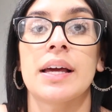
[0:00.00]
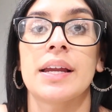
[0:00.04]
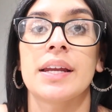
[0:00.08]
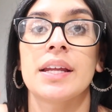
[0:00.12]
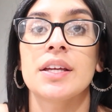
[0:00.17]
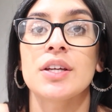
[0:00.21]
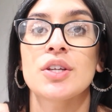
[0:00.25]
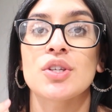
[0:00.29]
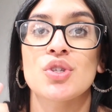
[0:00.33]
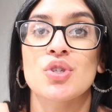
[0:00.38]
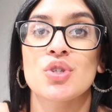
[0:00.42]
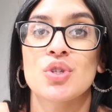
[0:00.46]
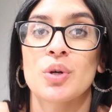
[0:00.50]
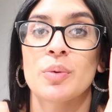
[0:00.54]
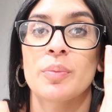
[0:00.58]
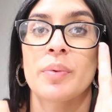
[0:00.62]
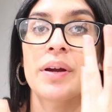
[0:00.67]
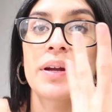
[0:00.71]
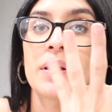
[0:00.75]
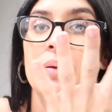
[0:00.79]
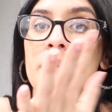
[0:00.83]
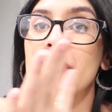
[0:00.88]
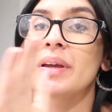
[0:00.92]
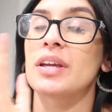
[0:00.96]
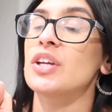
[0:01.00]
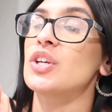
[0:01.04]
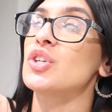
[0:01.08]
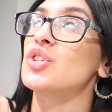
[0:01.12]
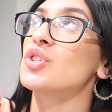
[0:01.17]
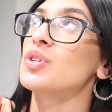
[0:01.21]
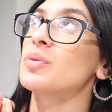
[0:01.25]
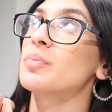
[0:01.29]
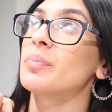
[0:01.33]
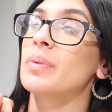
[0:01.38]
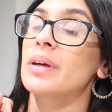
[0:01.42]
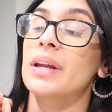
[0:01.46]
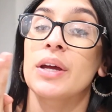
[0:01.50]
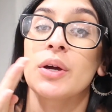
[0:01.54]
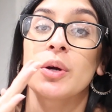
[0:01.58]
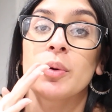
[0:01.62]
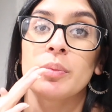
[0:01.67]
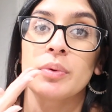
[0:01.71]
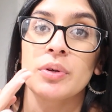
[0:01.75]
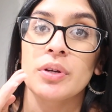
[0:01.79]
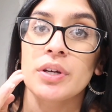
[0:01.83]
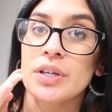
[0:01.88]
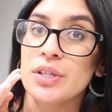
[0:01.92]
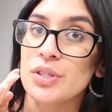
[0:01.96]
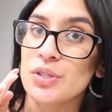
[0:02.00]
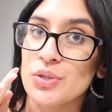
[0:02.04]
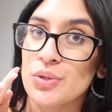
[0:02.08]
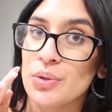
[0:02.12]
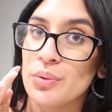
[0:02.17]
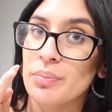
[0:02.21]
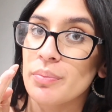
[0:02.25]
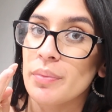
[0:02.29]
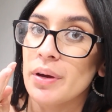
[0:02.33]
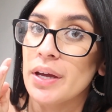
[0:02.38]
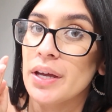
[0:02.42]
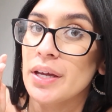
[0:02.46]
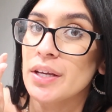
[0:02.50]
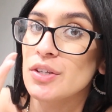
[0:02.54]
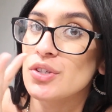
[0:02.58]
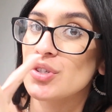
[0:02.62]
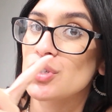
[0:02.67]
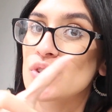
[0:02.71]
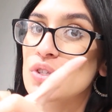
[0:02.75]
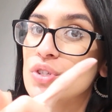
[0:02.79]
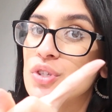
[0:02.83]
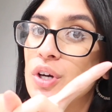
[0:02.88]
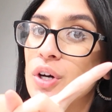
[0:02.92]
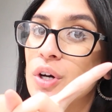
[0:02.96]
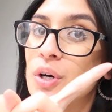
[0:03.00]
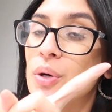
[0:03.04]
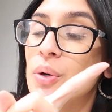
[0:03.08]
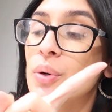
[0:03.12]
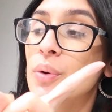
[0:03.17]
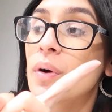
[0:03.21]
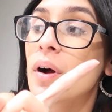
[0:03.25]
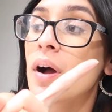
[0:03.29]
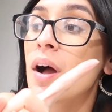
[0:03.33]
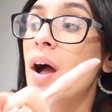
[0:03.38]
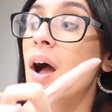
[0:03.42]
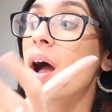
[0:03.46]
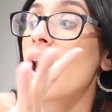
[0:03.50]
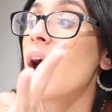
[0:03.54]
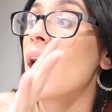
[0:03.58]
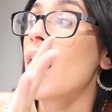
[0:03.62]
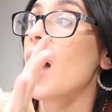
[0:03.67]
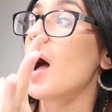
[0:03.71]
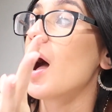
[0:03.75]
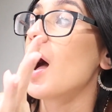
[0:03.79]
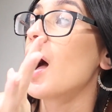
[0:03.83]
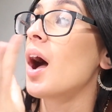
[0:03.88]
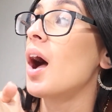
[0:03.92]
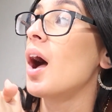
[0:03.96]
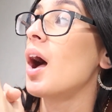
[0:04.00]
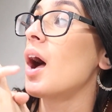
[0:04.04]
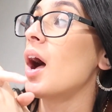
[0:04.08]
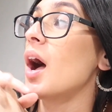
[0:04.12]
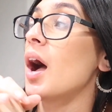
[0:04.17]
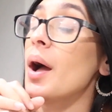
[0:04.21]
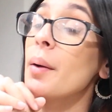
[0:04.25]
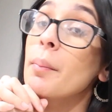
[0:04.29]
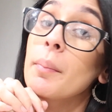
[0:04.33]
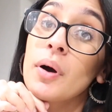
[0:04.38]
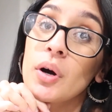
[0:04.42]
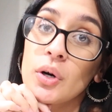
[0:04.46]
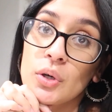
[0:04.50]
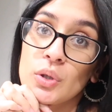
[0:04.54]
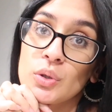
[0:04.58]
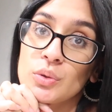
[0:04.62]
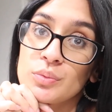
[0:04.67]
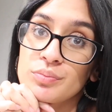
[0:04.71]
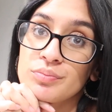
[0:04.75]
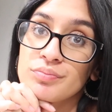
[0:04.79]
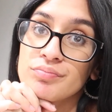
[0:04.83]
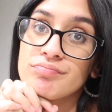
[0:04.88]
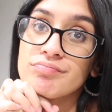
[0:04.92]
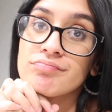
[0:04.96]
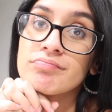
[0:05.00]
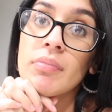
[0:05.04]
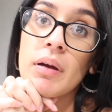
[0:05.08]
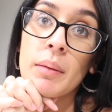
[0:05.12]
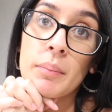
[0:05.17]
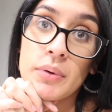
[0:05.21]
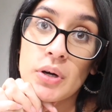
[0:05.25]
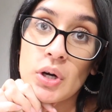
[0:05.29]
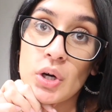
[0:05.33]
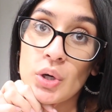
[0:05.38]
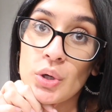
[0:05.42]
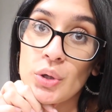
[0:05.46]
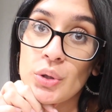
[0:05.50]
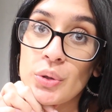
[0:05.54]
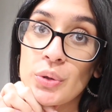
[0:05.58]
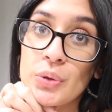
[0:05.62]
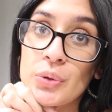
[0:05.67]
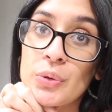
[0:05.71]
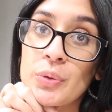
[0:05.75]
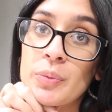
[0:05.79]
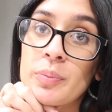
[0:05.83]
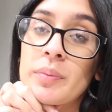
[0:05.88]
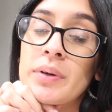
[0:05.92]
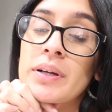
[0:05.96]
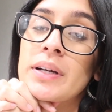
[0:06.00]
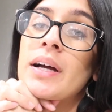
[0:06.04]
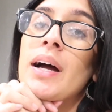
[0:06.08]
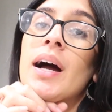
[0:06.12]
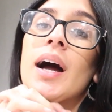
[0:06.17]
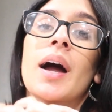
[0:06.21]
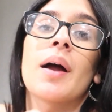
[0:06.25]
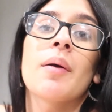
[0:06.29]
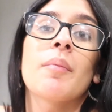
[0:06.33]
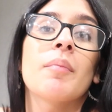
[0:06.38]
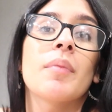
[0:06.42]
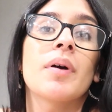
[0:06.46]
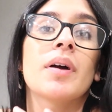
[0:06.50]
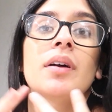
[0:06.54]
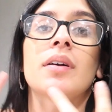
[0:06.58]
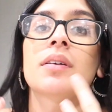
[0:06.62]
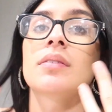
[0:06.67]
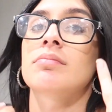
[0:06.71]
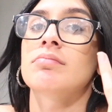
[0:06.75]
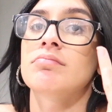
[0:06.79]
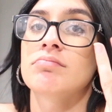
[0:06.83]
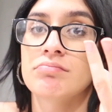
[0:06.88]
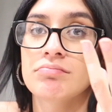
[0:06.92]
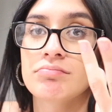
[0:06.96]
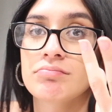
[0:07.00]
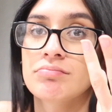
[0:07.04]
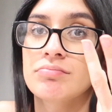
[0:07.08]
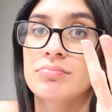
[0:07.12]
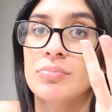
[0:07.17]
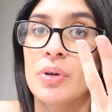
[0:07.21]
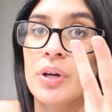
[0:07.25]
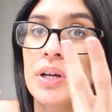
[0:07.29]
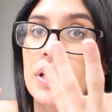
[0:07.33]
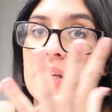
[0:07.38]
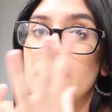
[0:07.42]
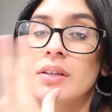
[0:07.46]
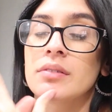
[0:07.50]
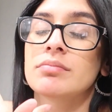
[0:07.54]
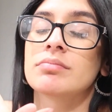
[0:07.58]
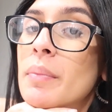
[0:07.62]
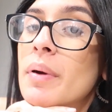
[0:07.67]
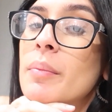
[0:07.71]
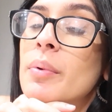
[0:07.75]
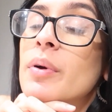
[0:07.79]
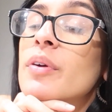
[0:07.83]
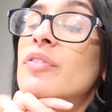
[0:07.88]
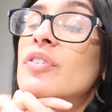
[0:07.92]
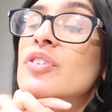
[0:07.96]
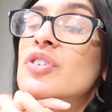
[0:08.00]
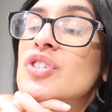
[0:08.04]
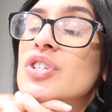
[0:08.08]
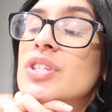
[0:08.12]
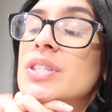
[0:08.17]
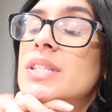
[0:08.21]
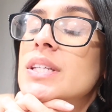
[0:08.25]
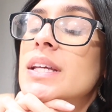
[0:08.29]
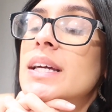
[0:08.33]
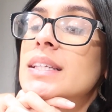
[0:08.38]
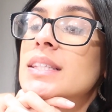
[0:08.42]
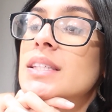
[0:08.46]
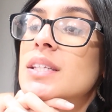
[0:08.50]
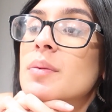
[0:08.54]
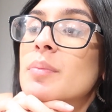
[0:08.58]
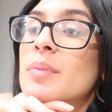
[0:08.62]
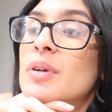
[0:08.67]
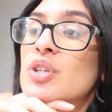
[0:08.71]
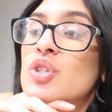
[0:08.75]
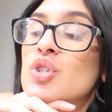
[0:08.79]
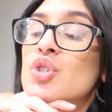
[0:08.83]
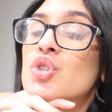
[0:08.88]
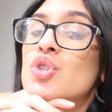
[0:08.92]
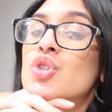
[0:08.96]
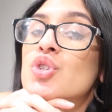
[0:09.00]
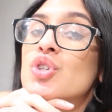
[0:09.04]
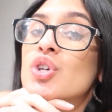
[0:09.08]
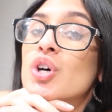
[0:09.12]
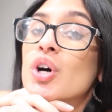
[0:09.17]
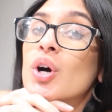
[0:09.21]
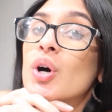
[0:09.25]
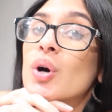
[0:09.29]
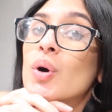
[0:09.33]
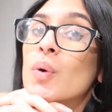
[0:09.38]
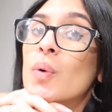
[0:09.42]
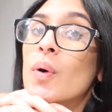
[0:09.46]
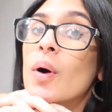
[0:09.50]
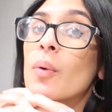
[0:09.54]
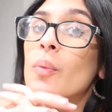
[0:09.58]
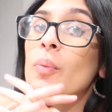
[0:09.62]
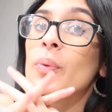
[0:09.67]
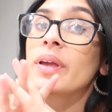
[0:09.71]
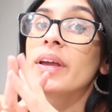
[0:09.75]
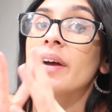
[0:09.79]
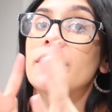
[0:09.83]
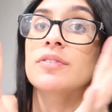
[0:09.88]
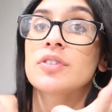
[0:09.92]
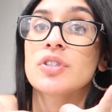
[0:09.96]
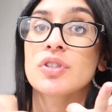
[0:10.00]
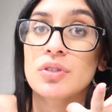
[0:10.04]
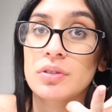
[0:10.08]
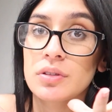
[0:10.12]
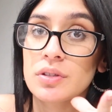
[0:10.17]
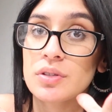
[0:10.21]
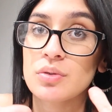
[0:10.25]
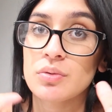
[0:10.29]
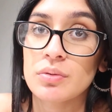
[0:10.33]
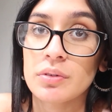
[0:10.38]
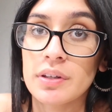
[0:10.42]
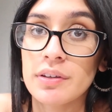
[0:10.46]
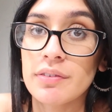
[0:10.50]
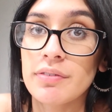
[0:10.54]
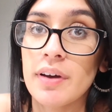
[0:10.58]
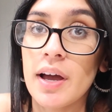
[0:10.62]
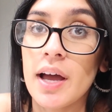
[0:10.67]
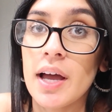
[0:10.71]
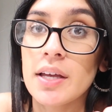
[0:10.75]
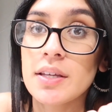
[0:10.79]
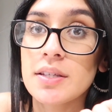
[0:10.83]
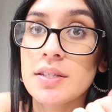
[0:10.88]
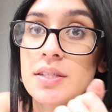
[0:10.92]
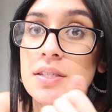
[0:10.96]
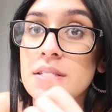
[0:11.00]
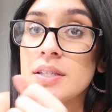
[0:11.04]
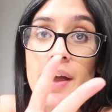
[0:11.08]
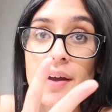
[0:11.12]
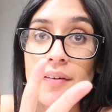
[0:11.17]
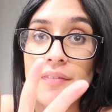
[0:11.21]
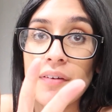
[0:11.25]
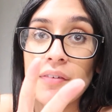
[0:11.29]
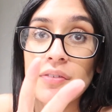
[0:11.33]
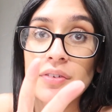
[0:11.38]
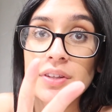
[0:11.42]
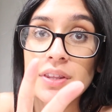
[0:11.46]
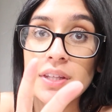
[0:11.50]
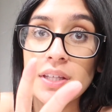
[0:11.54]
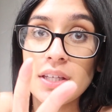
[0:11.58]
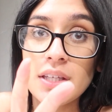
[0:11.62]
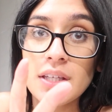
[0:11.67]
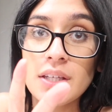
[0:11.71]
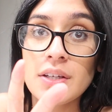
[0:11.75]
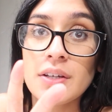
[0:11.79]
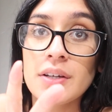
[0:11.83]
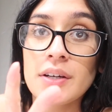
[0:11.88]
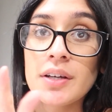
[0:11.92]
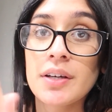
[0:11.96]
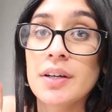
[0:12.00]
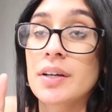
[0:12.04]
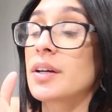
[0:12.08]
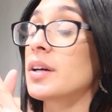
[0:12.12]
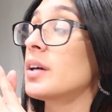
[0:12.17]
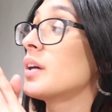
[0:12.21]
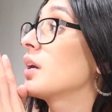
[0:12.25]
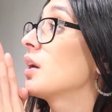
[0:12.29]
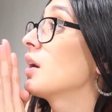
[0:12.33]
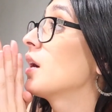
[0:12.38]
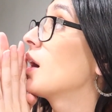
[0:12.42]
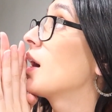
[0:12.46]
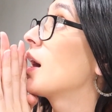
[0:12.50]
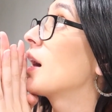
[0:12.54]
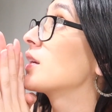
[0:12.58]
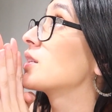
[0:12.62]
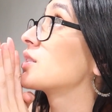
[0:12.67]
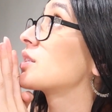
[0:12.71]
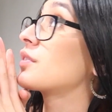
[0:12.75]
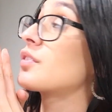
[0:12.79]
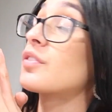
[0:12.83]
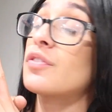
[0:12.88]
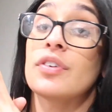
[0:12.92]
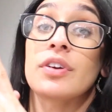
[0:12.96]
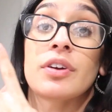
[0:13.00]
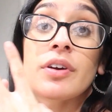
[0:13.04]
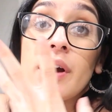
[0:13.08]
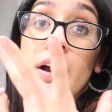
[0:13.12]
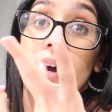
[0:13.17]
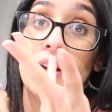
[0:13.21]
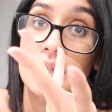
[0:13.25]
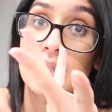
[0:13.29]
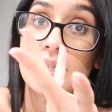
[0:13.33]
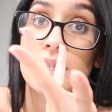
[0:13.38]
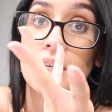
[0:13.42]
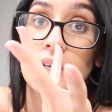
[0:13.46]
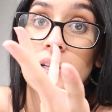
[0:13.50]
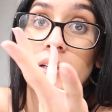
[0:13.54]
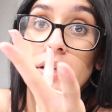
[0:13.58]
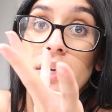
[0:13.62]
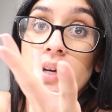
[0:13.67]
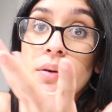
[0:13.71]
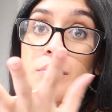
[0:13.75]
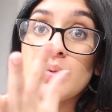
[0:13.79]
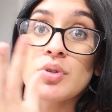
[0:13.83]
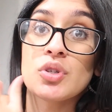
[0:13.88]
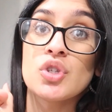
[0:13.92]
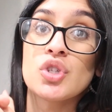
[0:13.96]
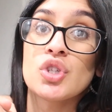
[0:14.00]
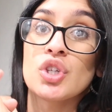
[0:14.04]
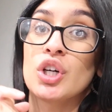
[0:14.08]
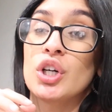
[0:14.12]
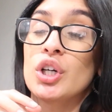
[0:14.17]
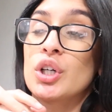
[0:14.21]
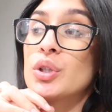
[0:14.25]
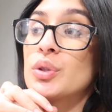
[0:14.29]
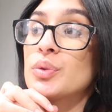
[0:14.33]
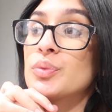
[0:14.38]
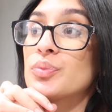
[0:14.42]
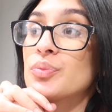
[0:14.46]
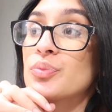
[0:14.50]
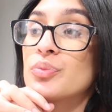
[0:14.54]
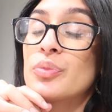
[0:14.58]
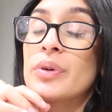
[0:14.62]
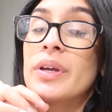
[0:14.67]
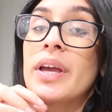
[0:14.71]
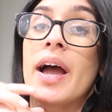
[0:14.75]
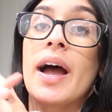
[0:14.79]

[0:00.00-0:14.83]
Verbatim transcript: lighting is so bright in my kitchen, but I hope you guys don't mind. So I'm home. I'm home. I'm uh, ready. My boyfriend just texted me, so we have to do this really fast. I have everything here. I just have to figure out how to set it up. So we